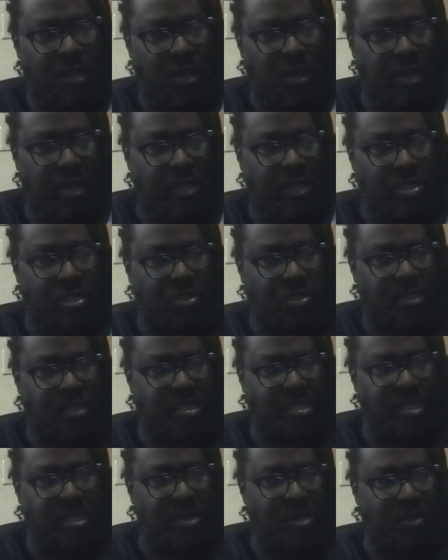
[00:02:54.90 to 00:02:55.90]
I enjoyed
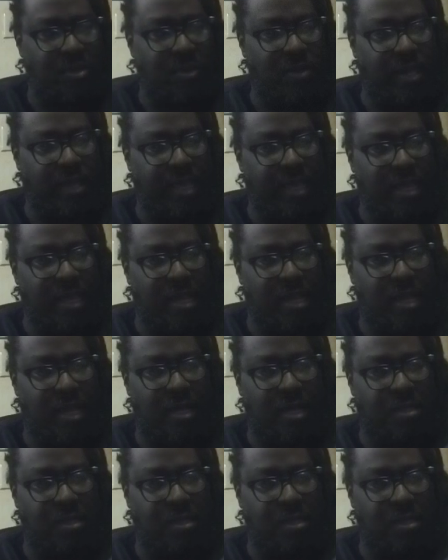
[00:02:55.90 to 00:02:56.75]
seeing her again. Uh,